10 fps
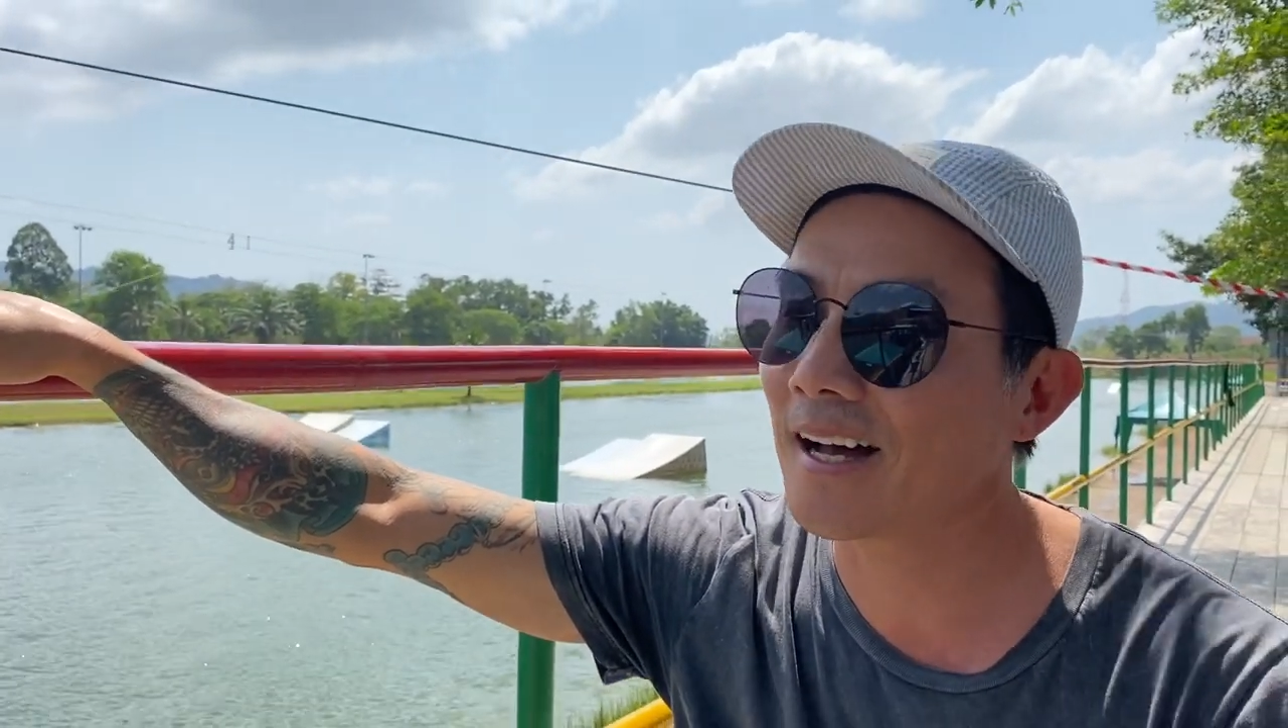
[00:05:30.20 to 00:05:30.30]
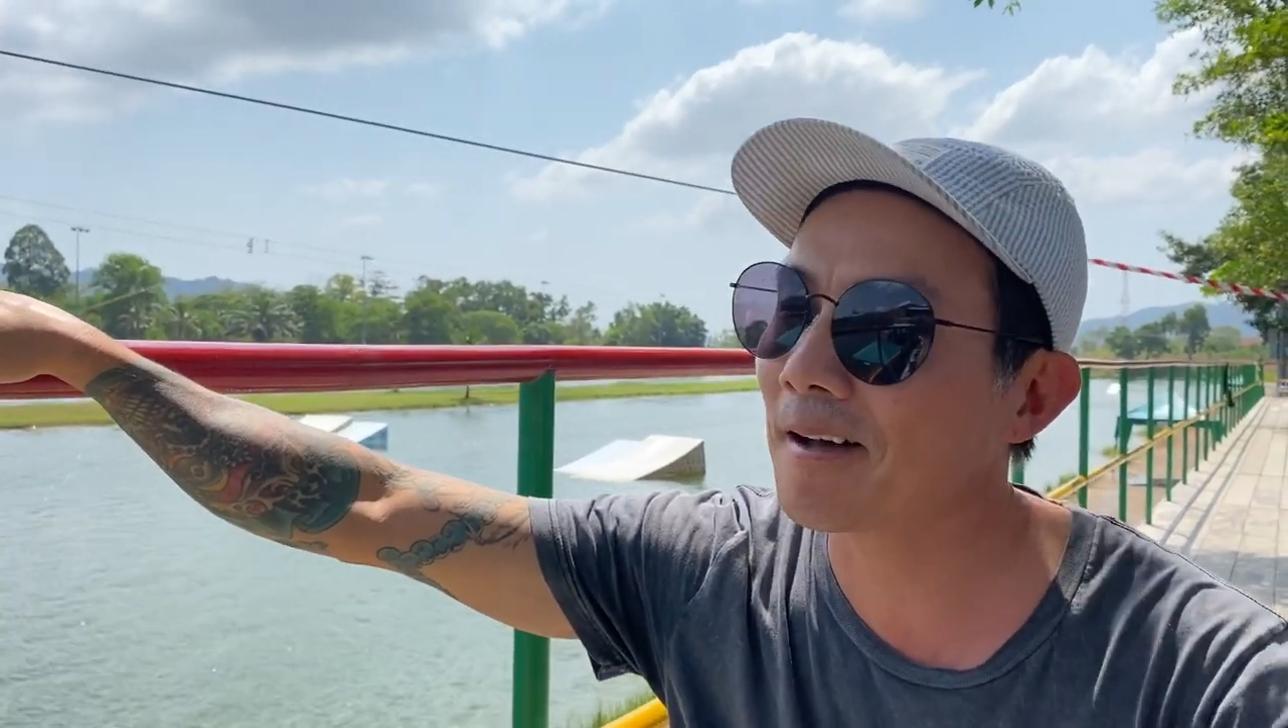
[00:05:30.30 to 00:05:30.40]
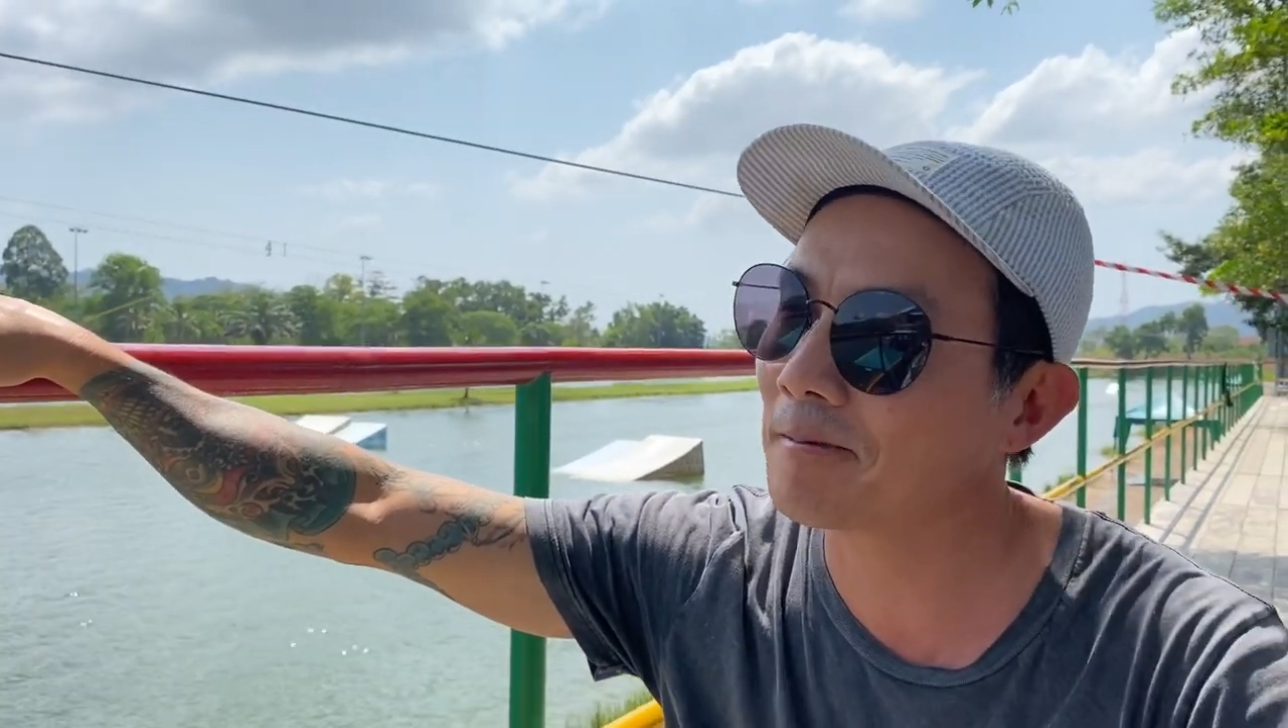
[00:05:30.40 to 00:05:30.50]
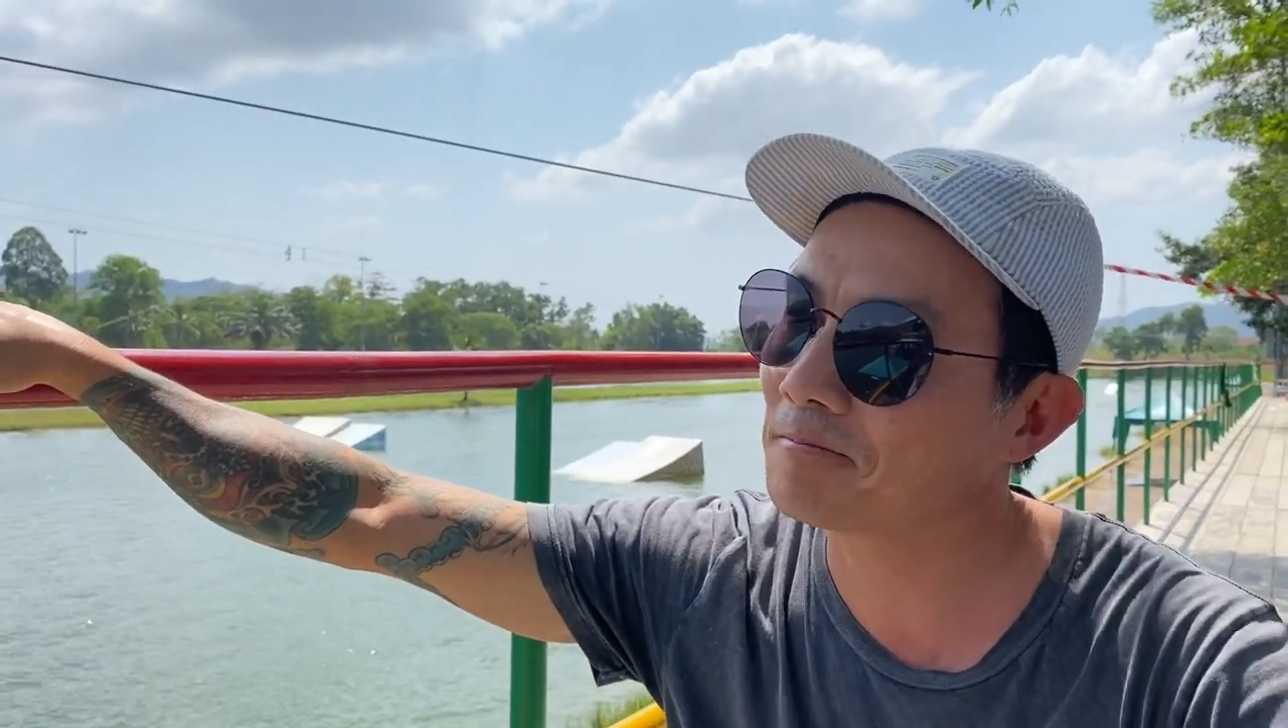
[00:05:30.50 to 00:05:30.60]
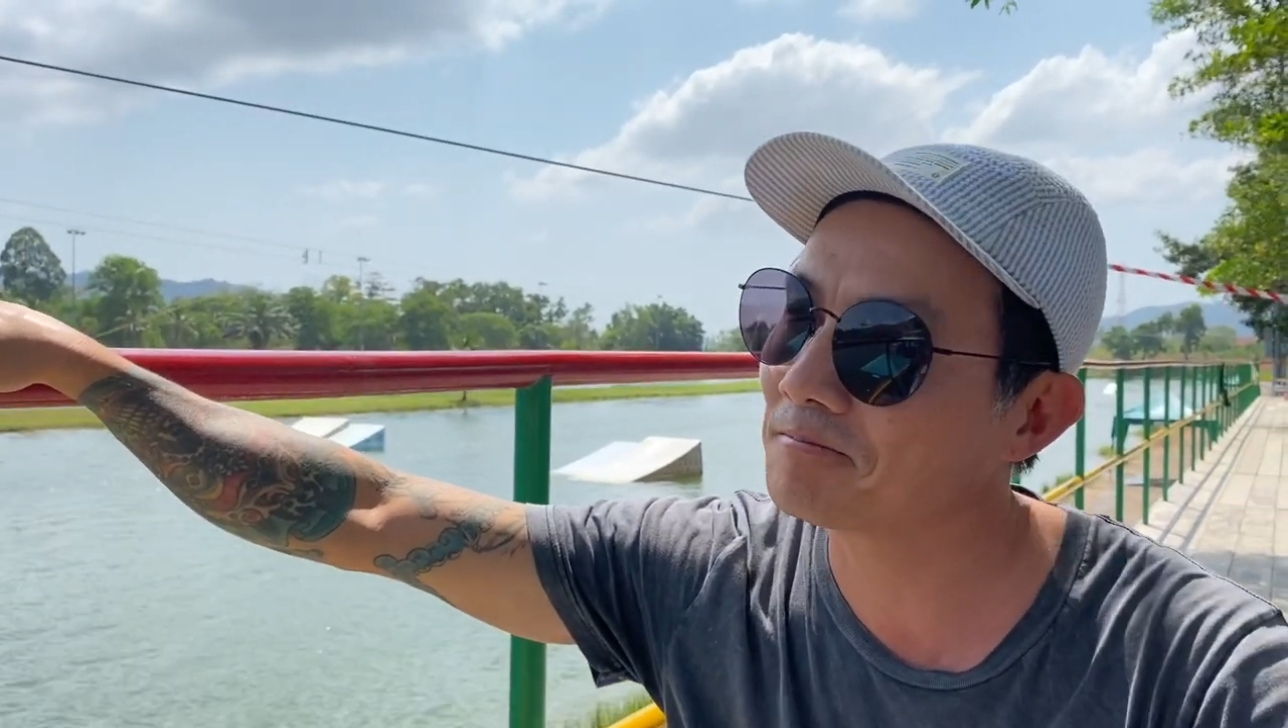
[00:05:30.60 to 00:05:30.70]

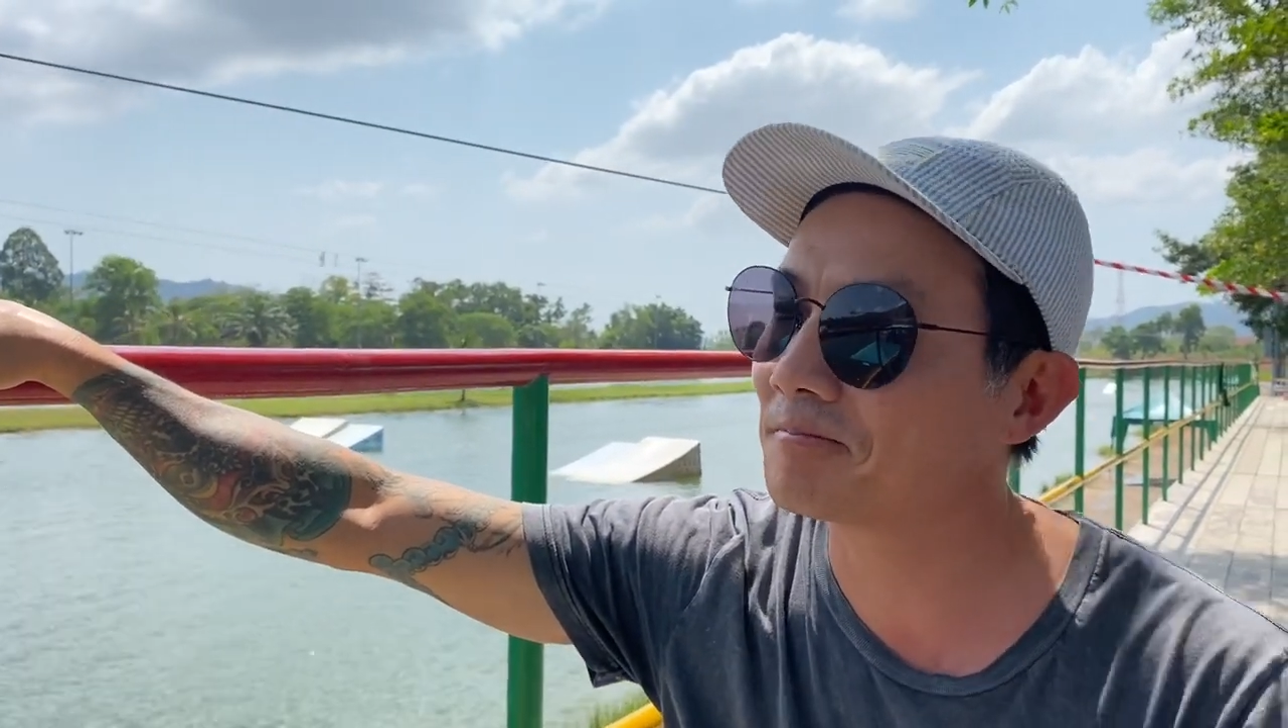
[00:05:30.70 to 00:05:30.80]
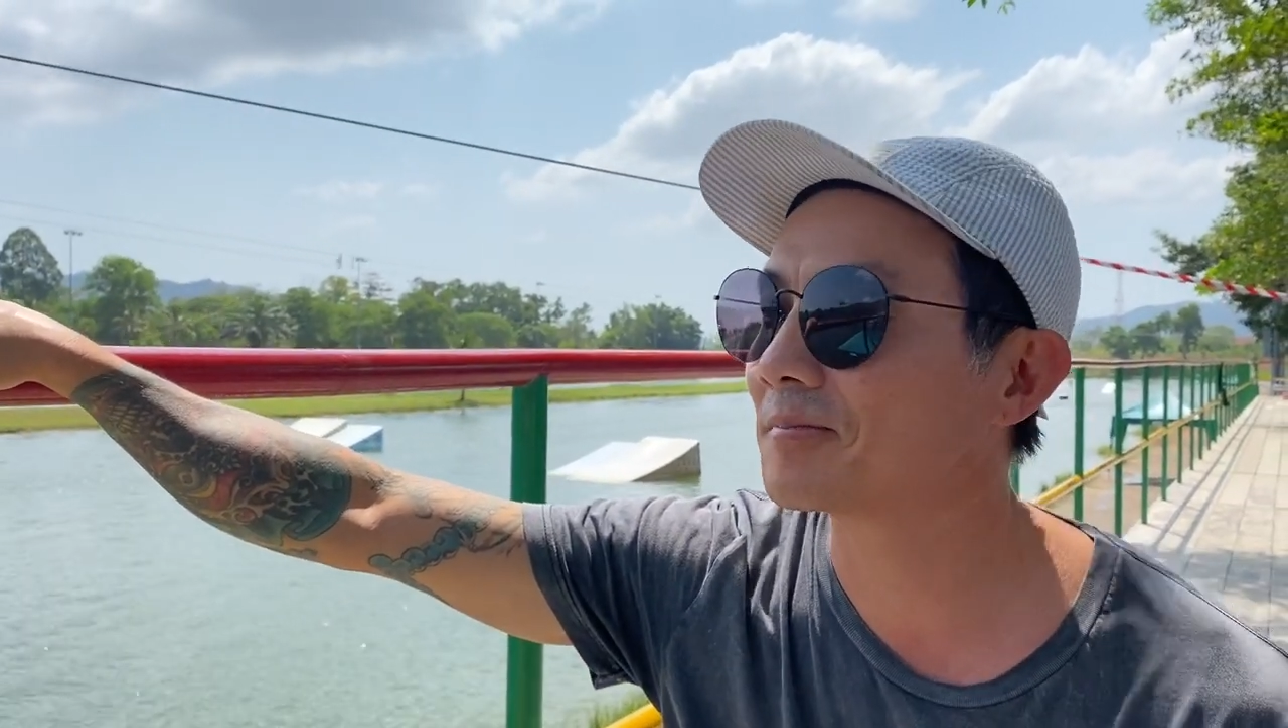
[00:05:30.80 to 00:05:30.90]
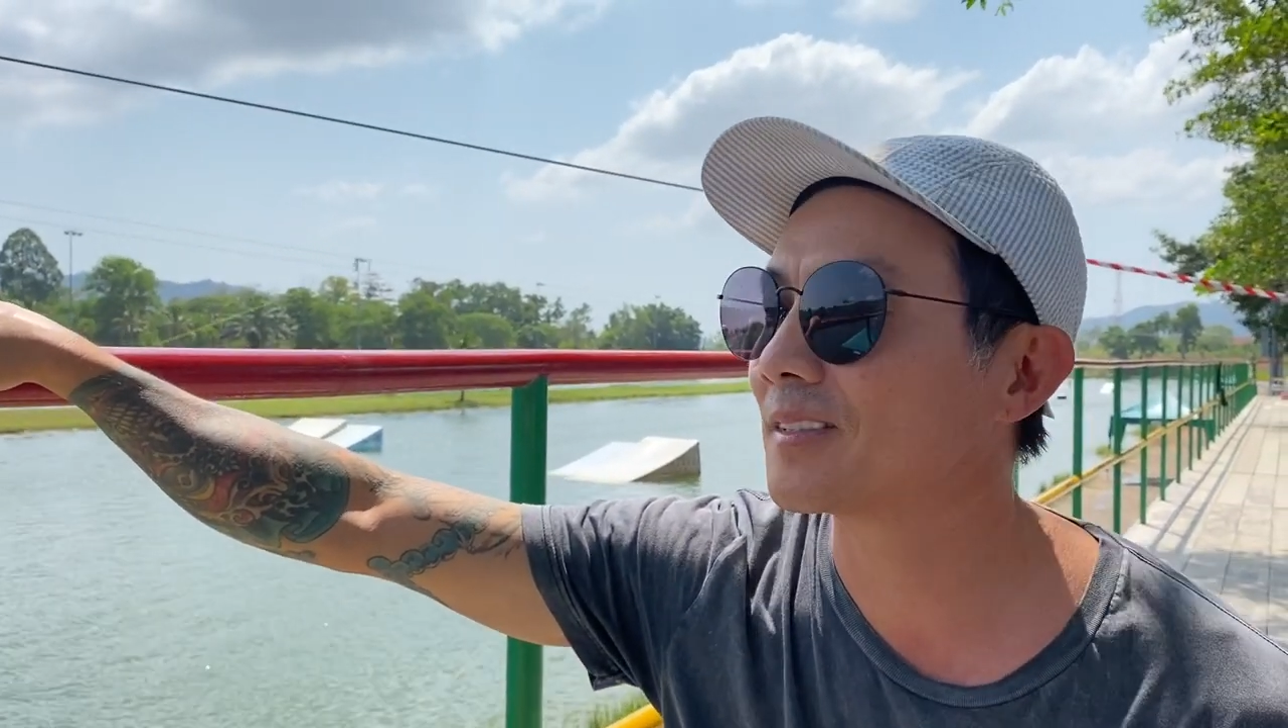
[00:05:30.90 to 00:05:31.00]
um